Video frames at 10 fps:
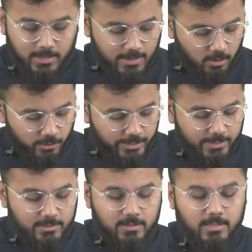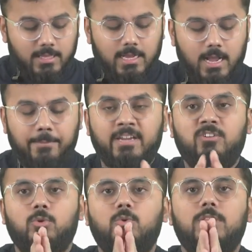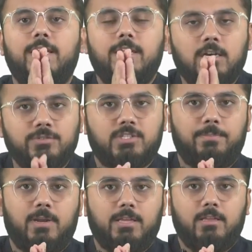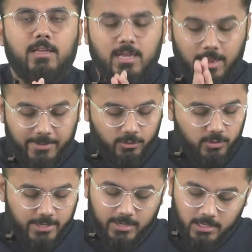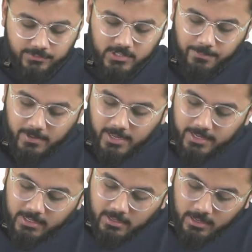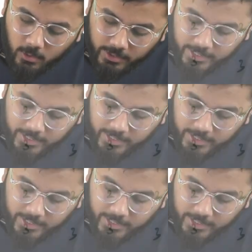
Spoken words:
Now look here. Coming to the nerve supply. Coming to the nerve supply, look